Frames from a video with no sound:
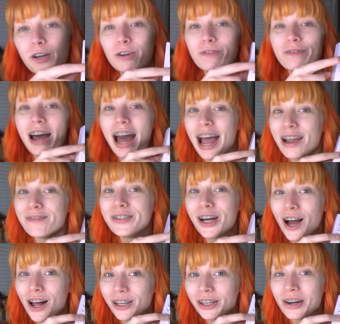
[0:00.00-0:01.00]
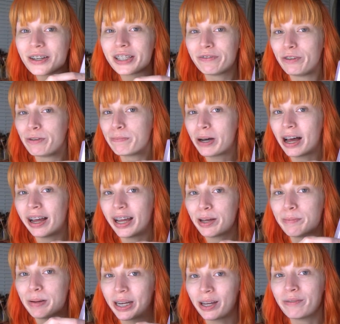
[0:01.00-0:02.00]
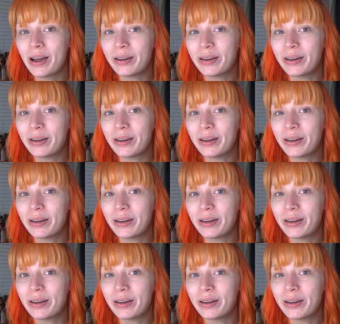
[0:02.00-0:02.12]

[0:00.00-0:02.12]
for $5 if you bought a Becca